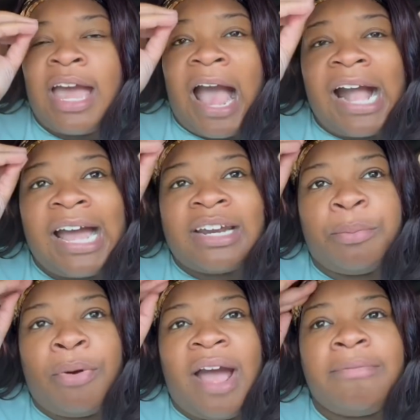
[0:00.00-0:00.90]
I got a
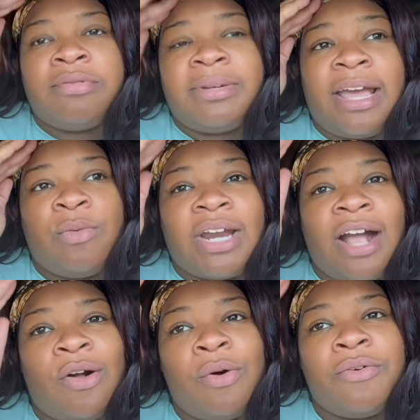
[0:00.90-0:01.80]
problem that when I
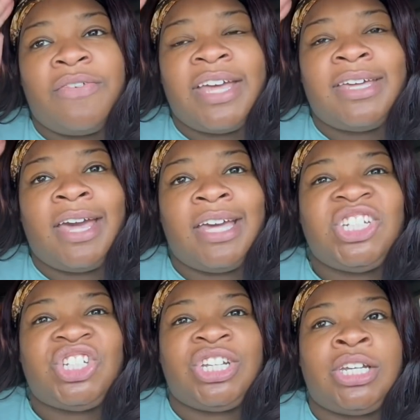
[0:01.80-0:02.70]
go on
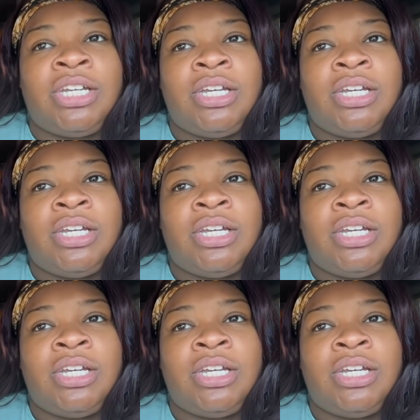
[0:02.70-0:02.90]
vacation,